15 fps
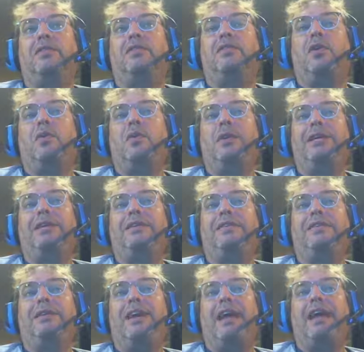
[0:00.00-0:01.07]
that's so
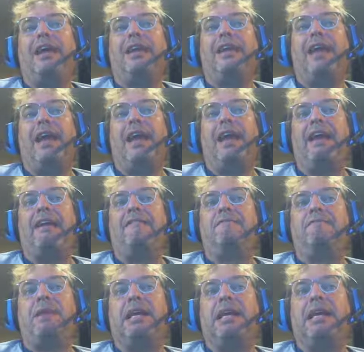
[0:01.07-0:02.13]
easy, a
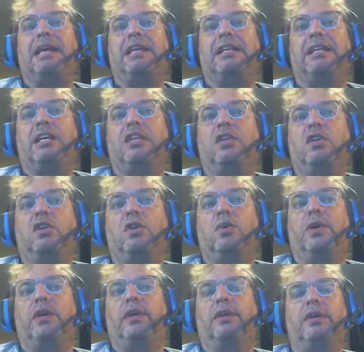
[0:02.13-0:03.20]
caveman can
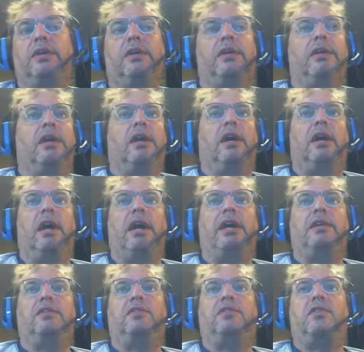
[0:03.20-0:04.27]
do it. All
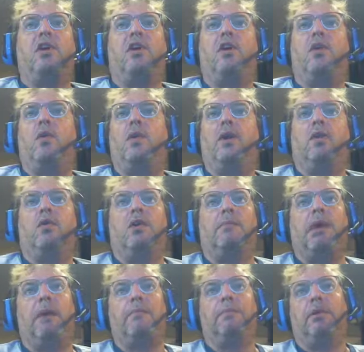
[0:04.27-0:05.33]
right, so it'll
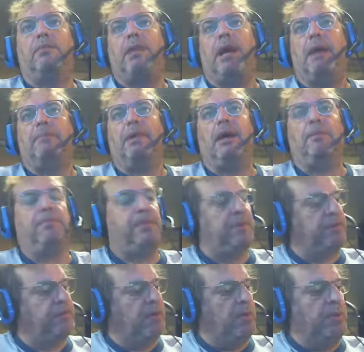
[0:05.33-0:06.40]
come up, it'll pop up, it'll
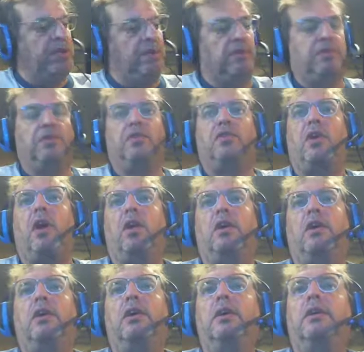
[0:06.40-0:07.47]
say Windows
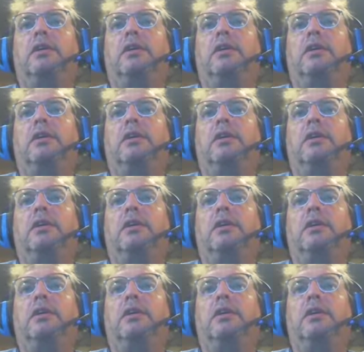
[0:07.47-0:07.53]
Installer.